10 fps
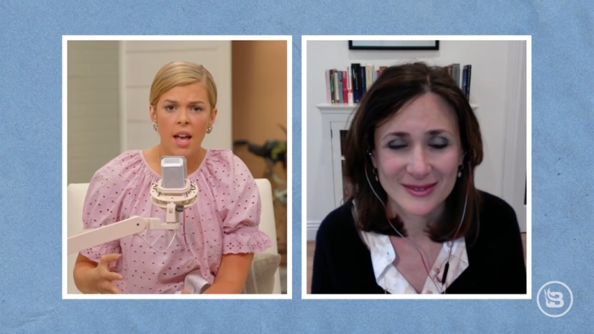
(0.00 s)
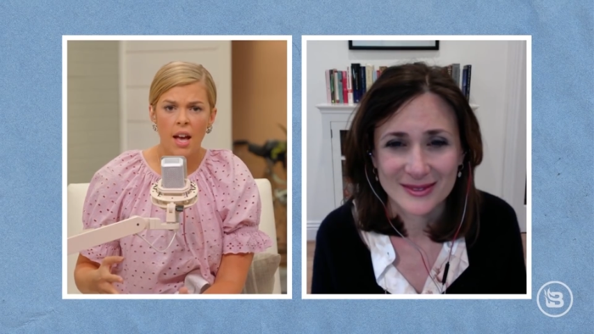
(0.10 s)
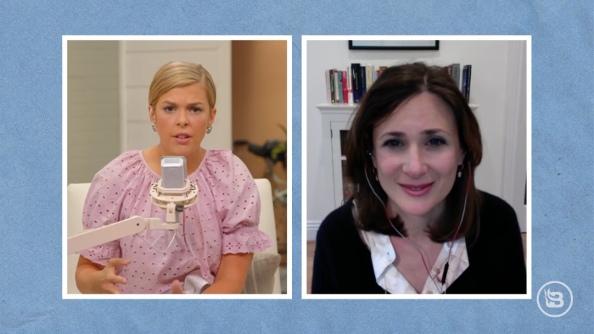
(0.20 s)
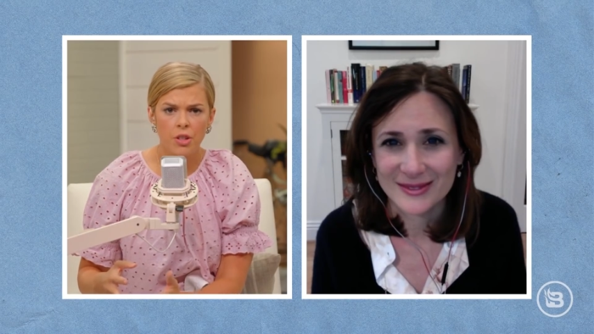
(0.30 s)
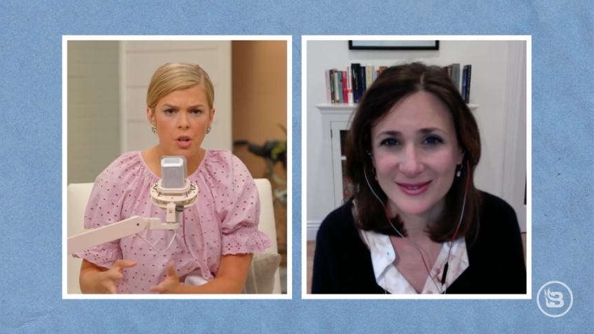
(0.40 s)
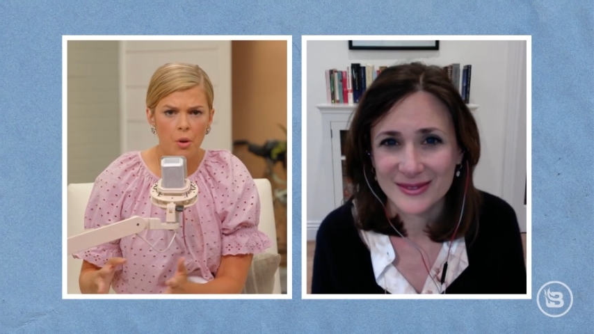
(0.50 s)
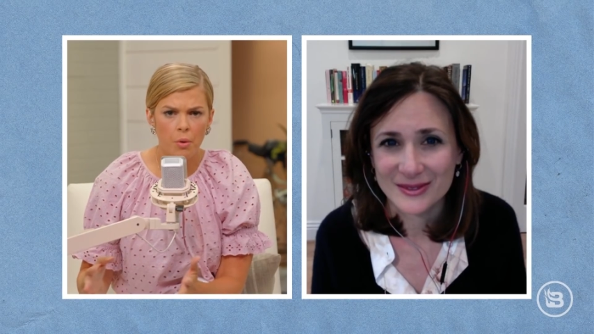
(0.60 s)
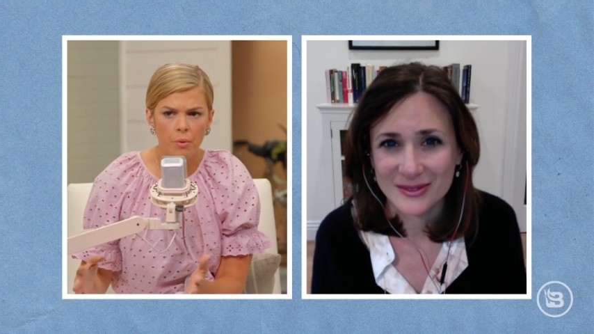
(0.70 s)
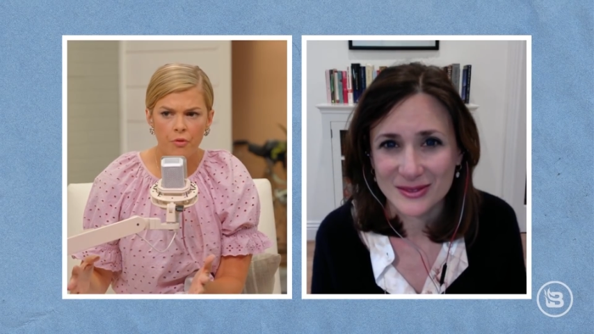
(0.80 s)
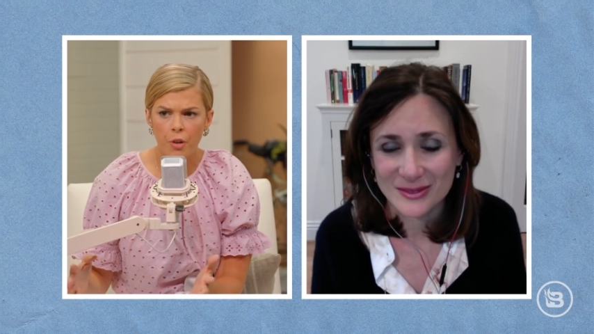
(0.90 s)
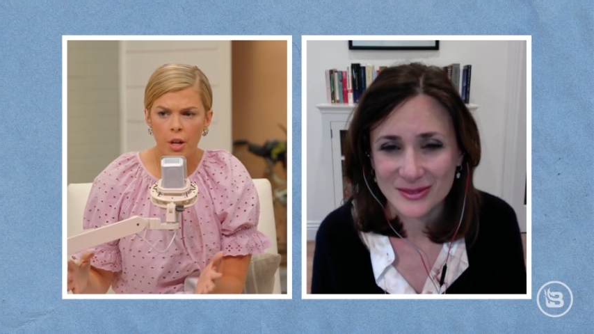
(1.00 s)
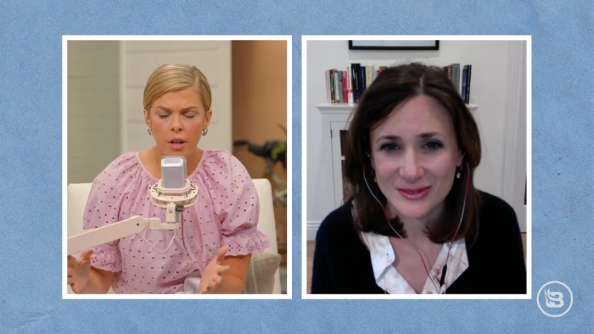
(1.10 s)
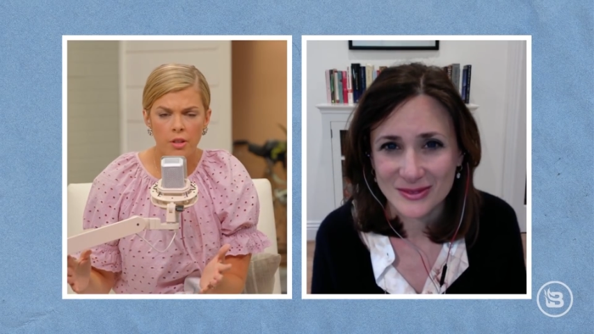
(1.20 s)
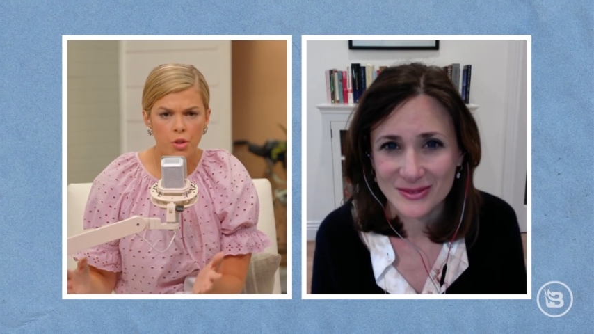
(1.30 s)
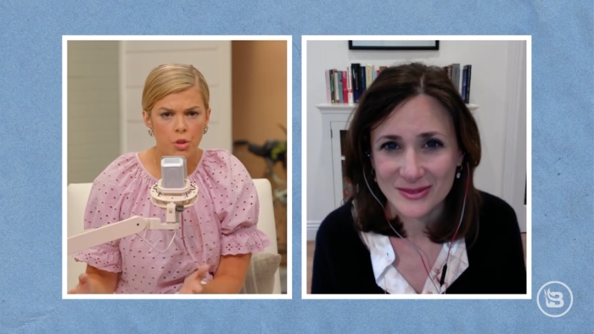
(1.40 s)
Speaker 1: uh, you know, for
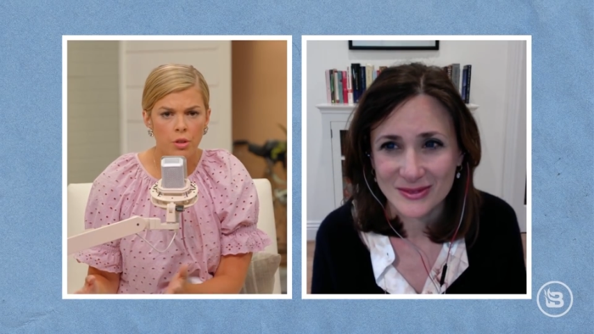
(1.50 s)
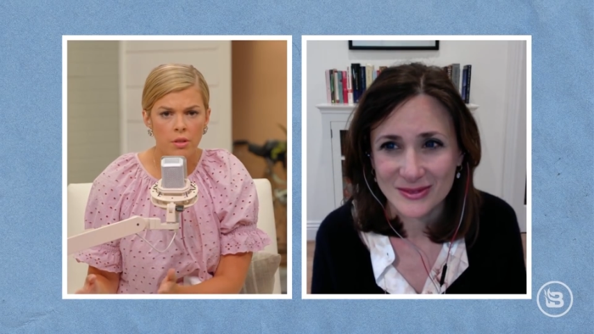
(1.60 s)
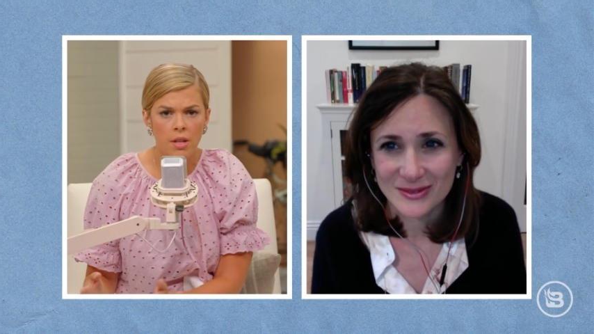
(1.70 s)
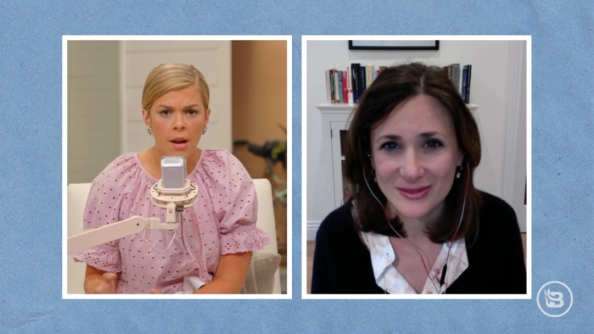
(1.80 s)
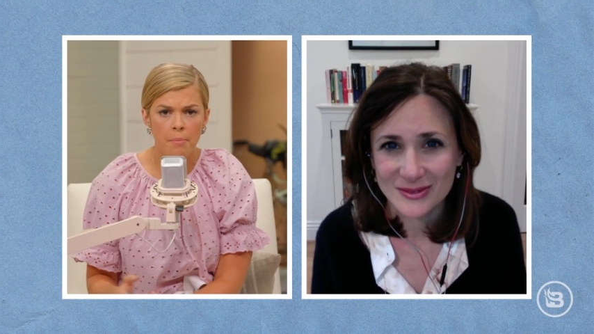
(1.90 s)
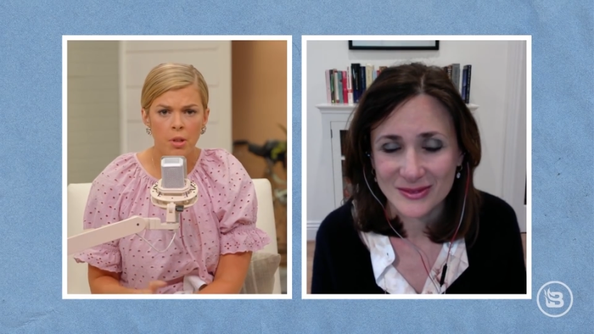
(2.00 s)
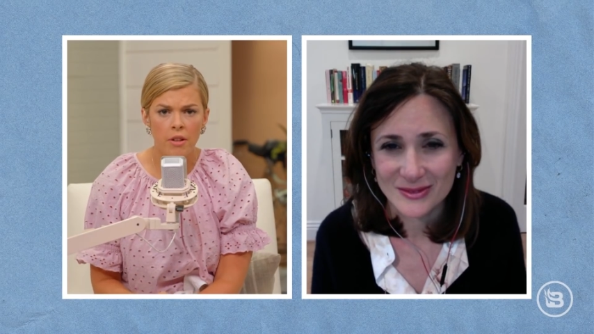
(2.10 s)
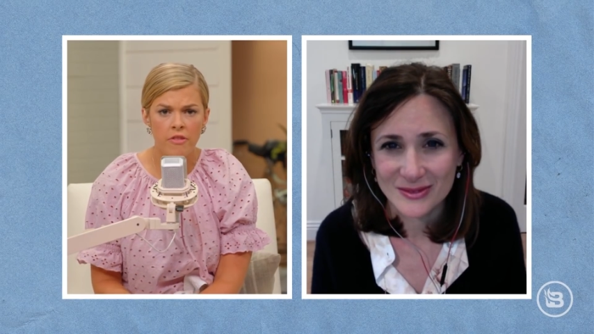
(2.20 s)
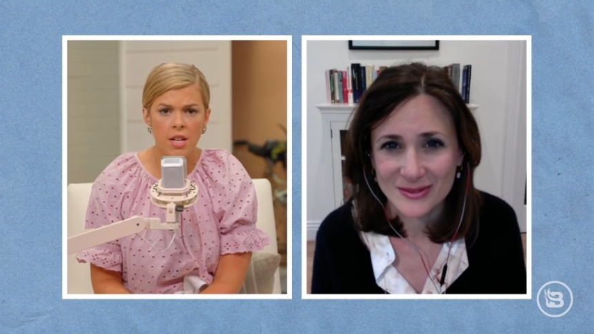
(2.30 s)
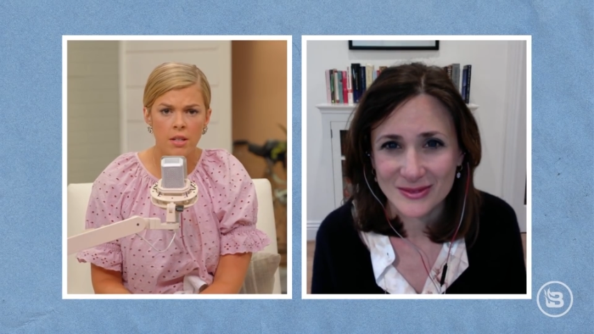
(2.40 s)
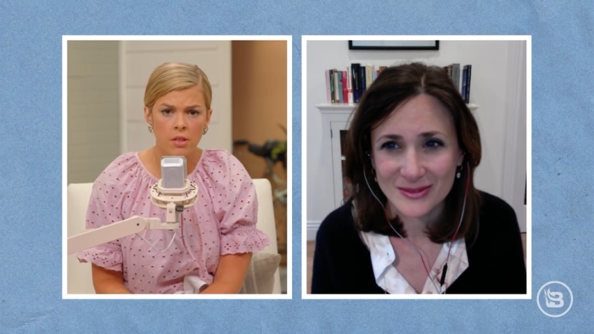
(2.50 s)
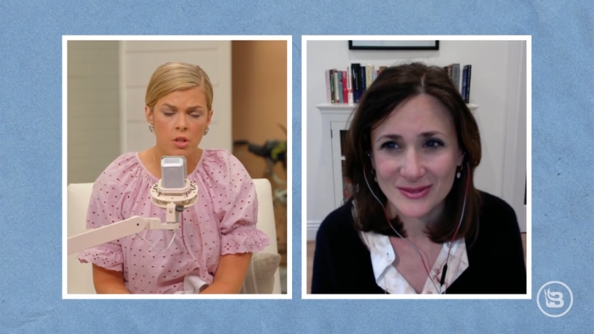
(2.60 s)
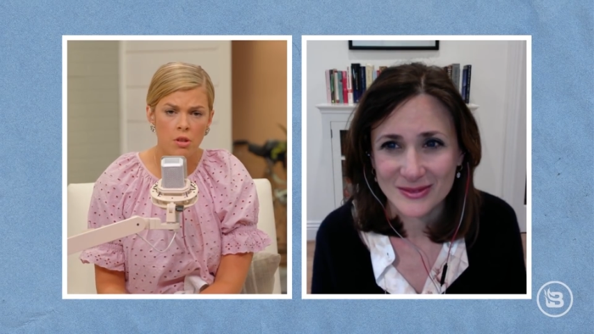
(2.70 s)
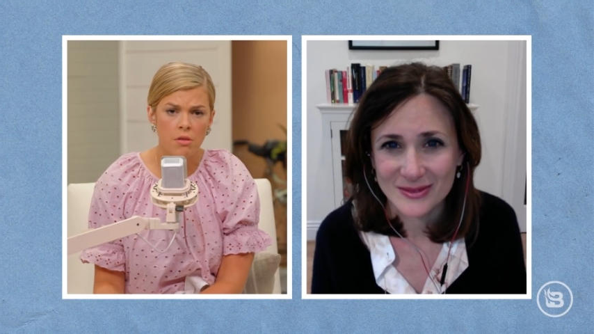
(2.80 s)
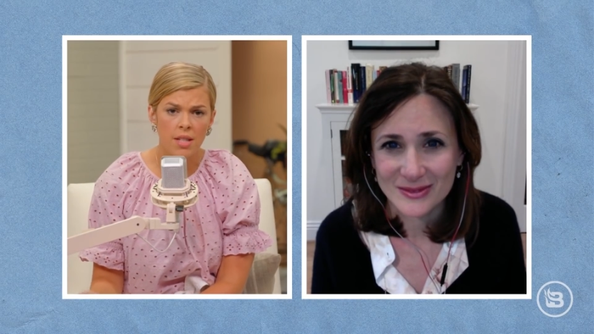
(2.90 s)
a certain number of years.
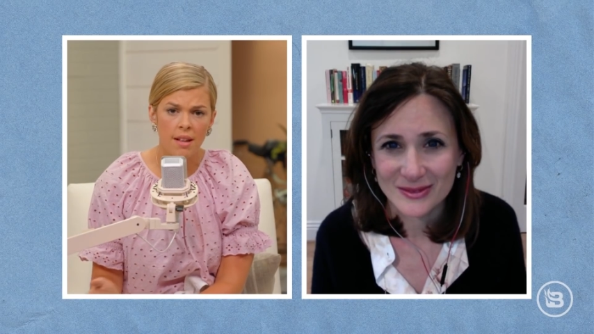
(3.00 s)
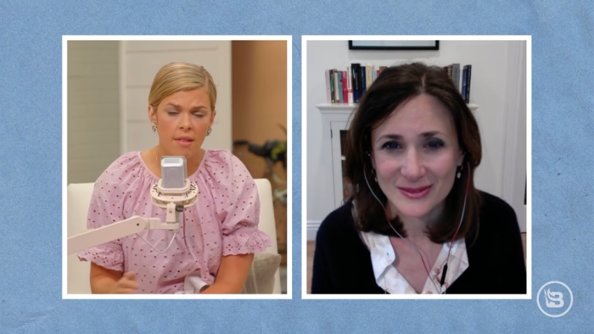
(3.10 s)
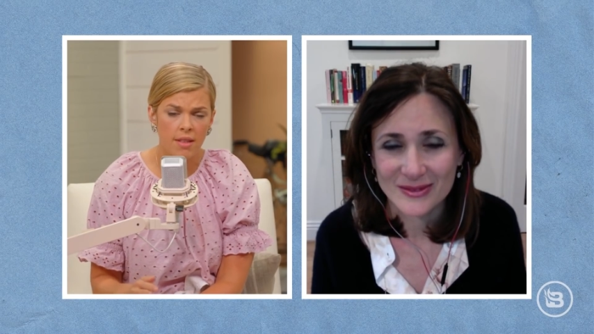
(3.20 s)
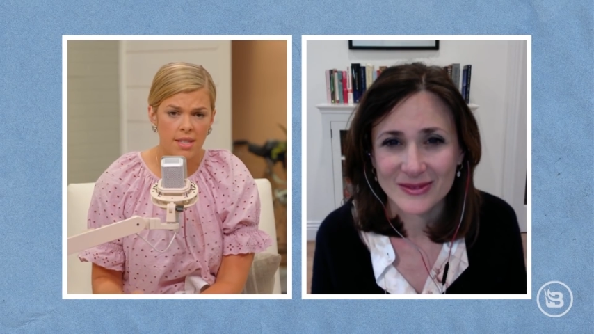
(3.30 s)
Are you saying that the